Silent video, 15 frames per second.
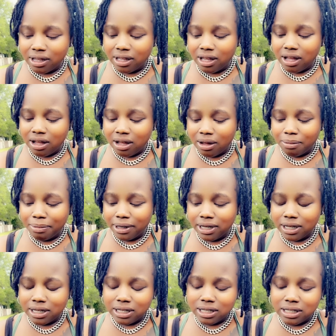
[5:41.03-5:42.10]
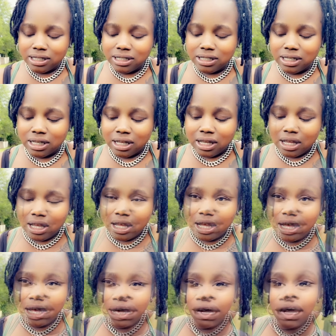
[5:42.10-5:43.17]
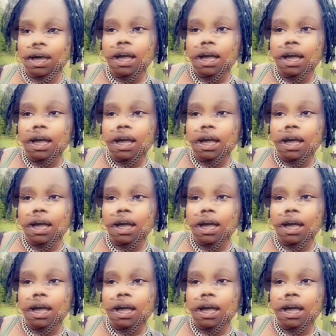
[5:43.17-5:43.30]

um, because um,